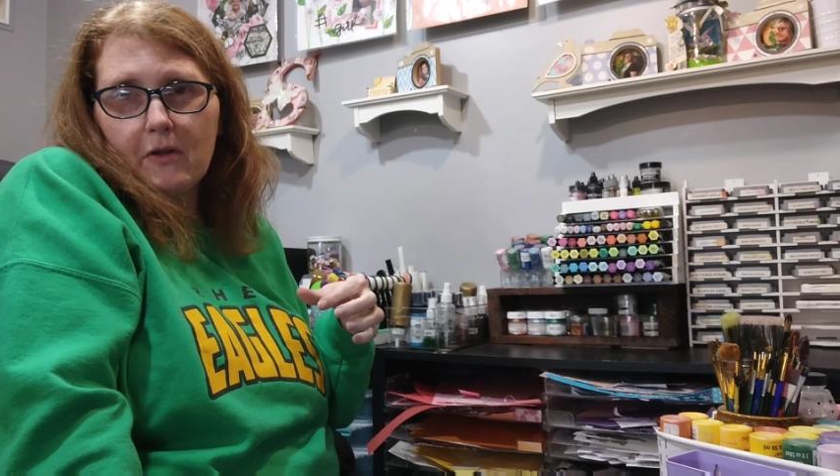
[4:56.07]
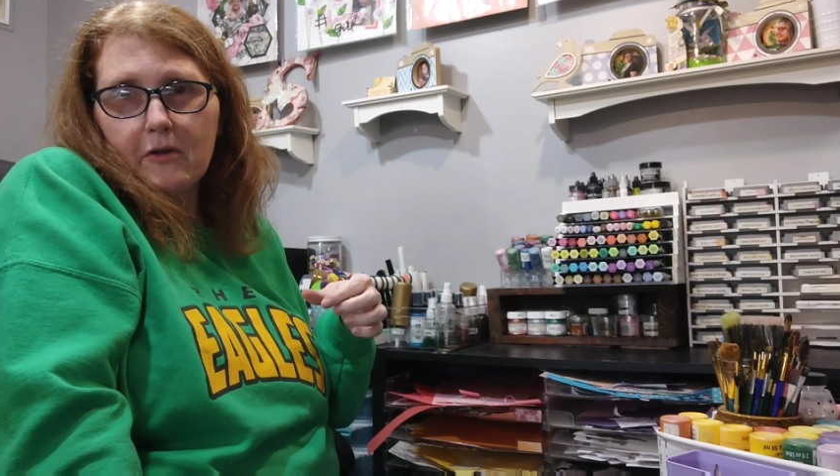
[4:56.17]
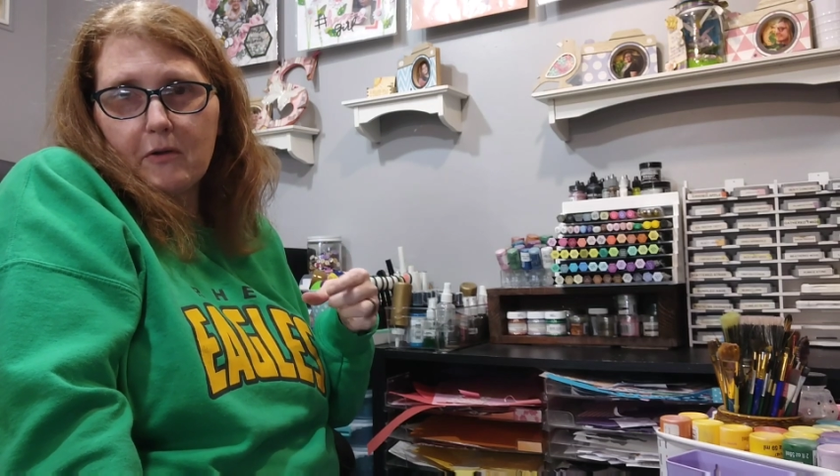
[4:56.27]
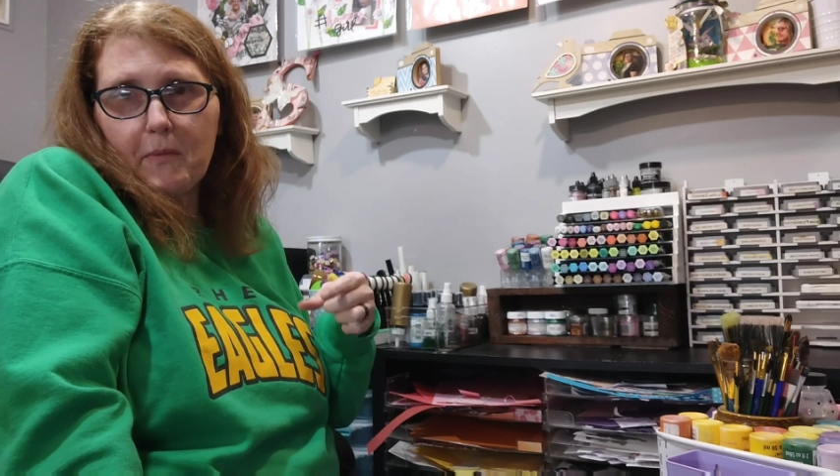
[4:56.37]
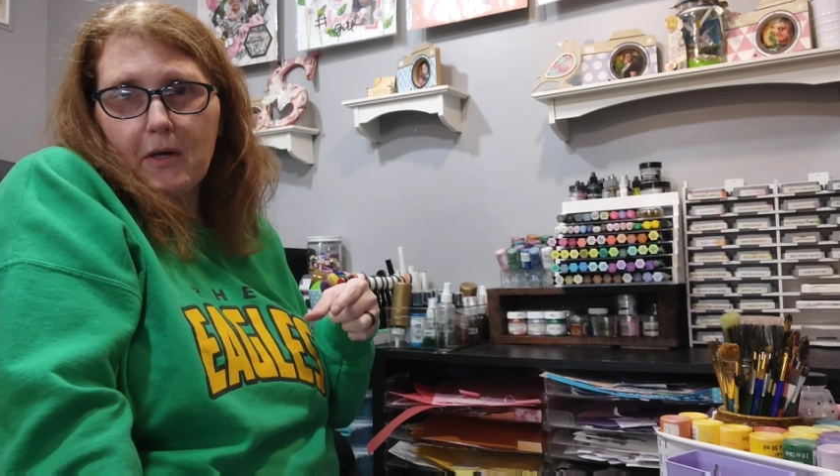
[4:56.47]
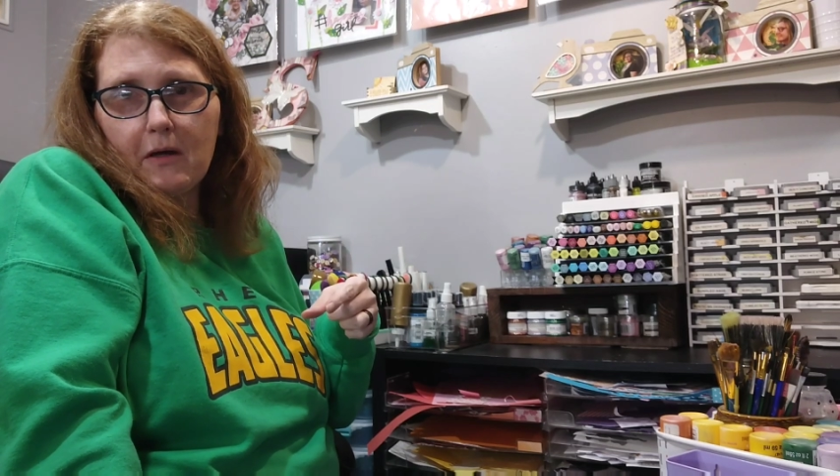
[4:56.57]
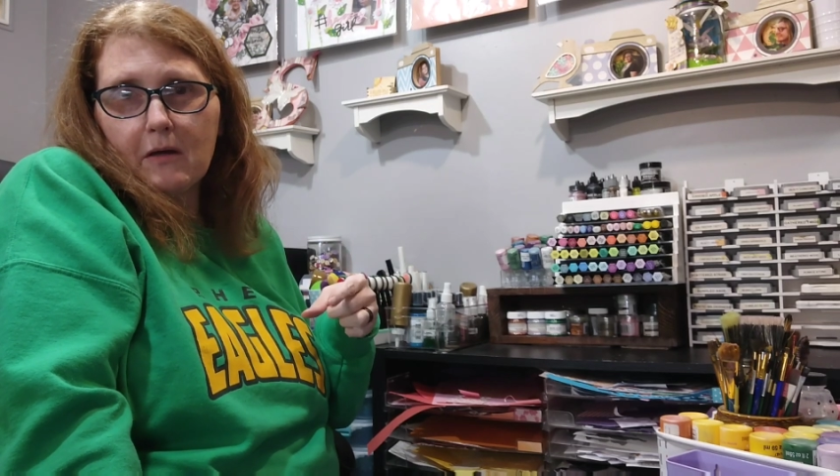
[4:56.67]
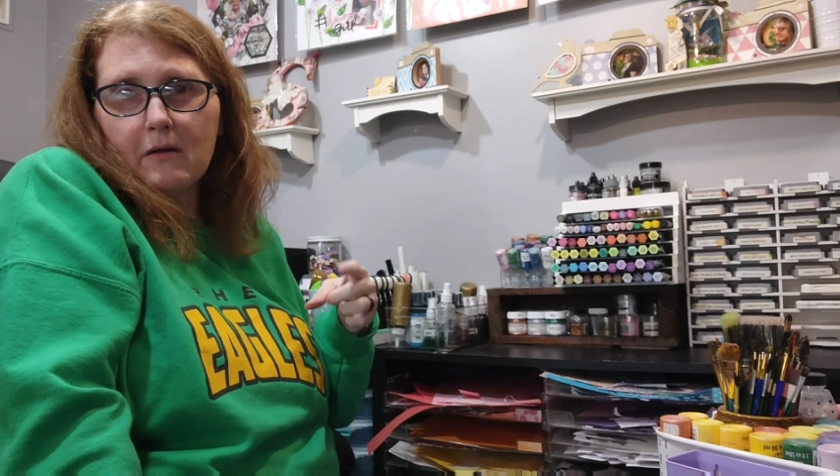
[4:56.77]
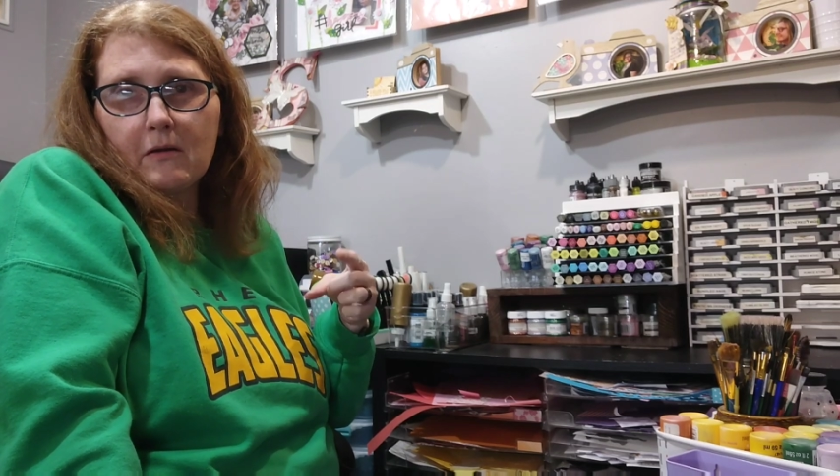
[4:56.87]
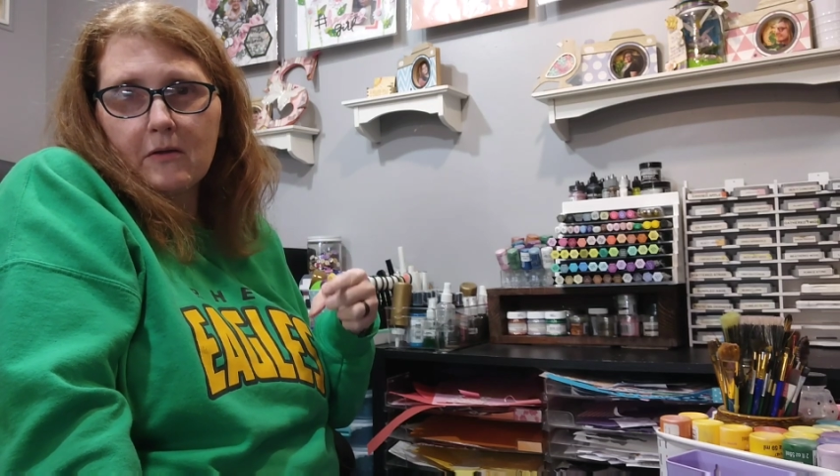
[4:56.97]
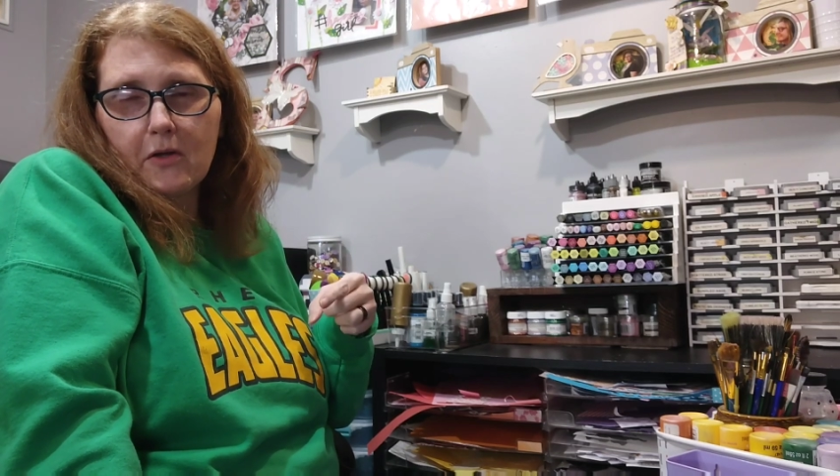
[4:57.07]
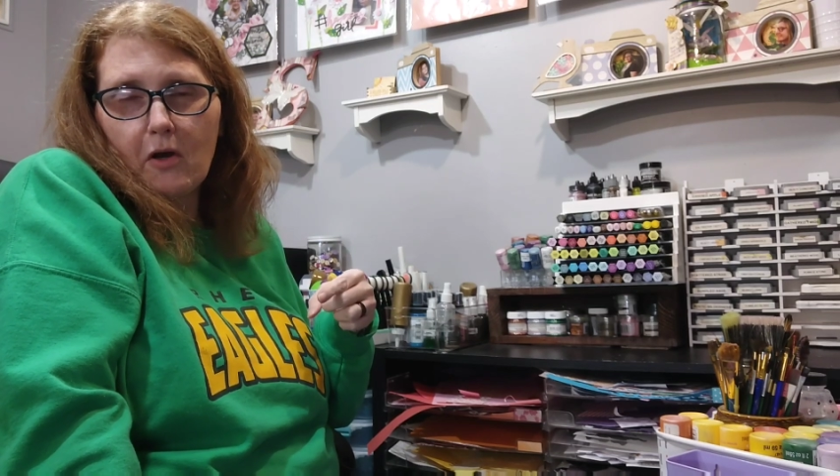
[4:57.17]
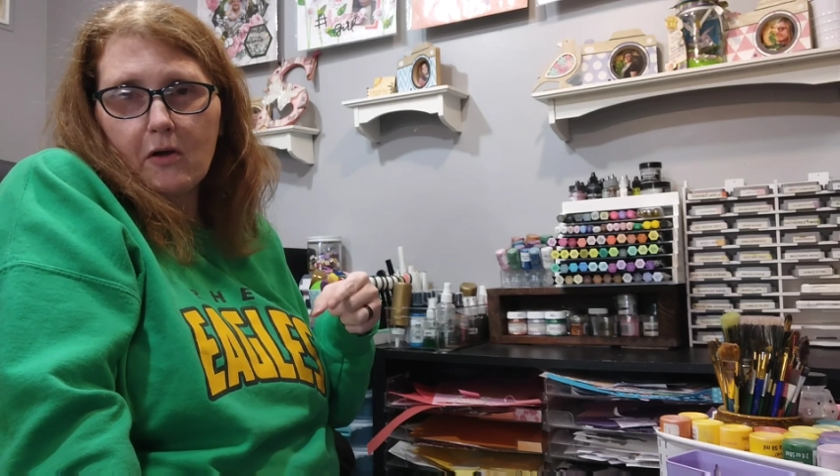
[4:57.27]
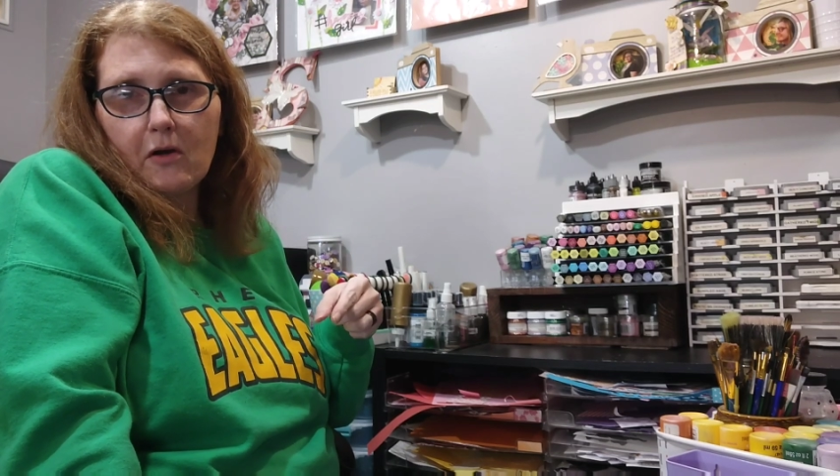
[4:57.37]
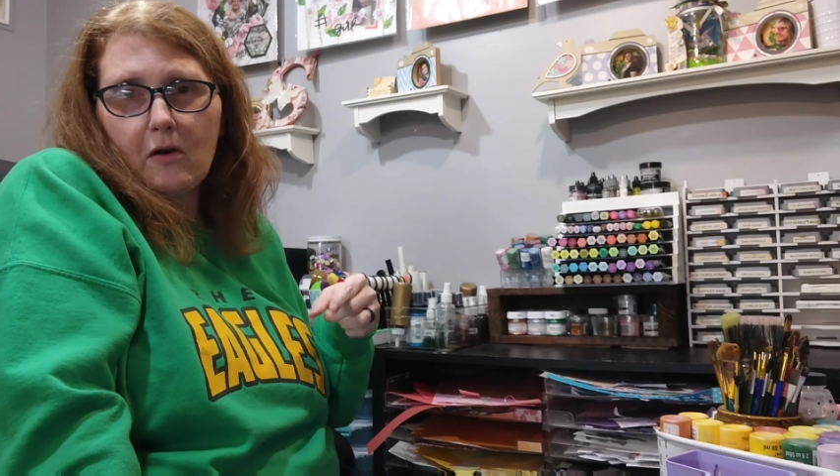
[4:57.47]

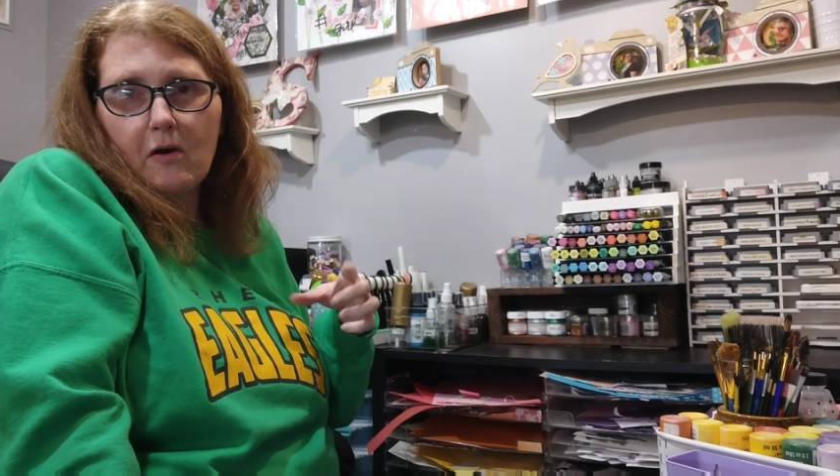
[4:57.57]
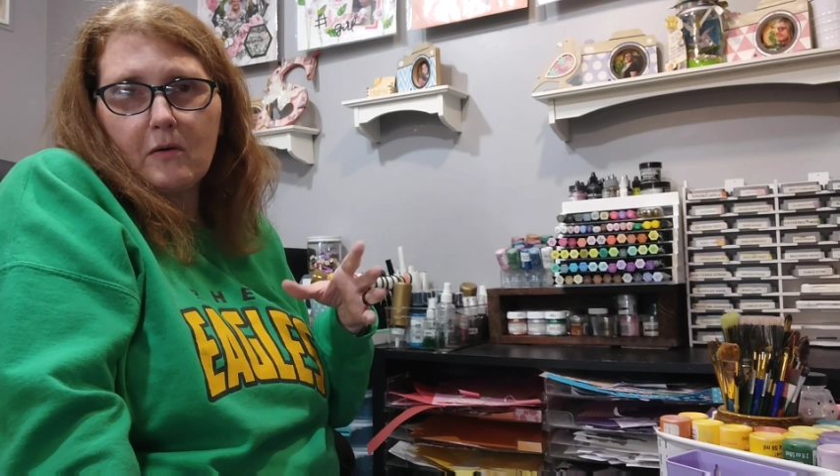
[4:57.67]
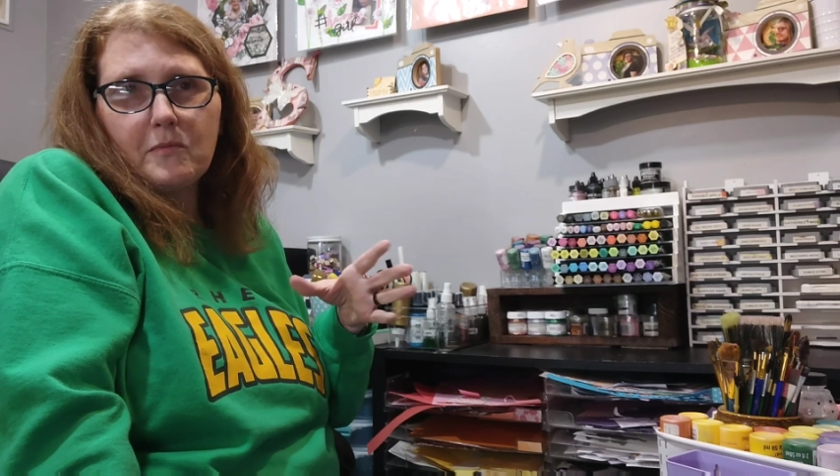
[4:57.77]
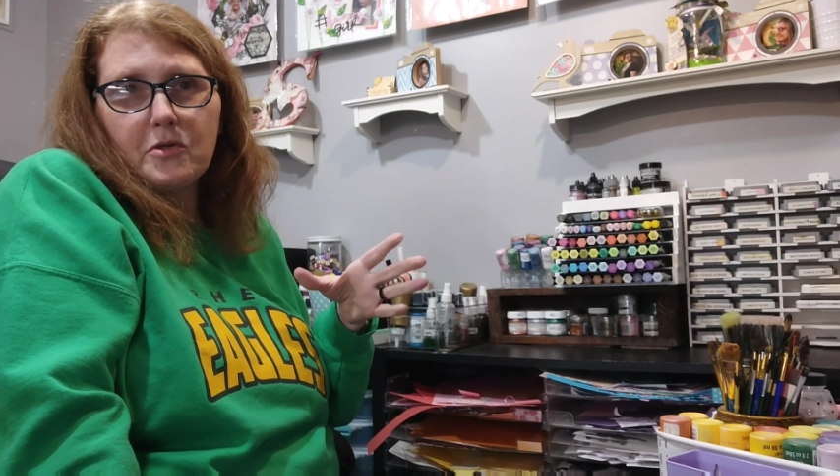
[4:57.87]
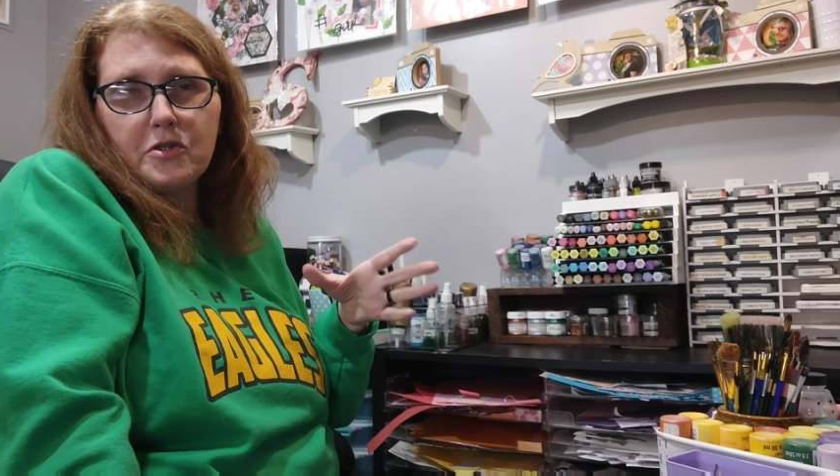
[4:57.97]
clutterbug.com,